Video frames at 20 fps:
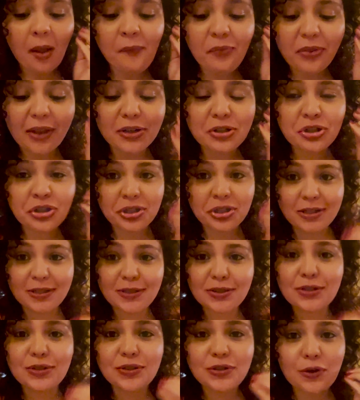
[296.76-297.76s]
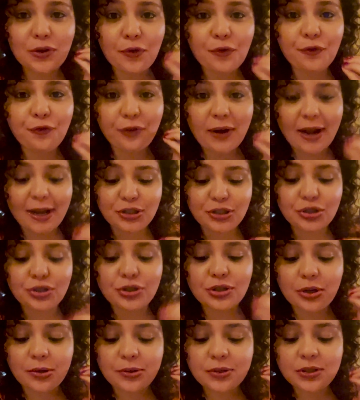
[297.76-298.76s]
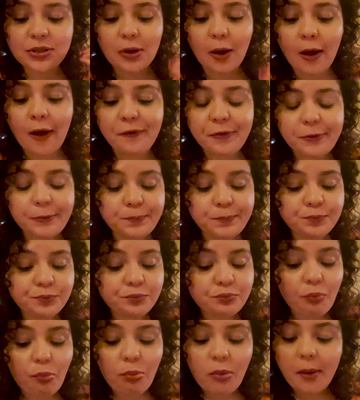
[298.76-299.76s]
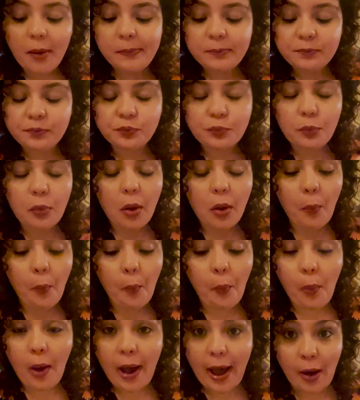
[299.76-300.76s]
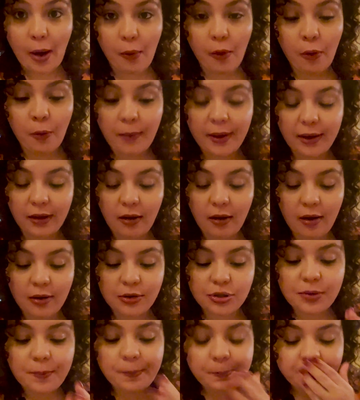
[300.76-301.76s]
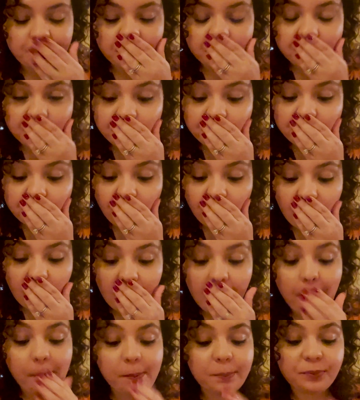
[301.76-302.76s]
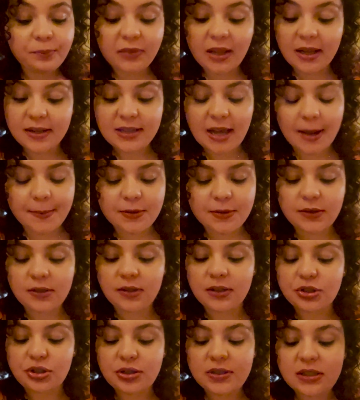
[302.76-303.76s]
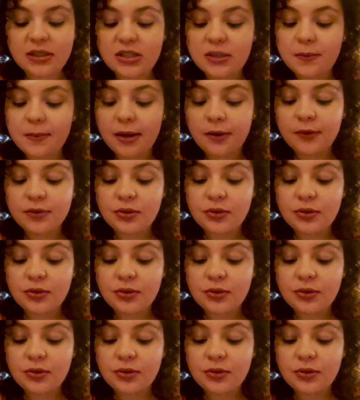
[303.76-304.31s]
That cheese is so fresh, so soft. Wow, oh my gosh. That is absolutely delicious. The tomatoes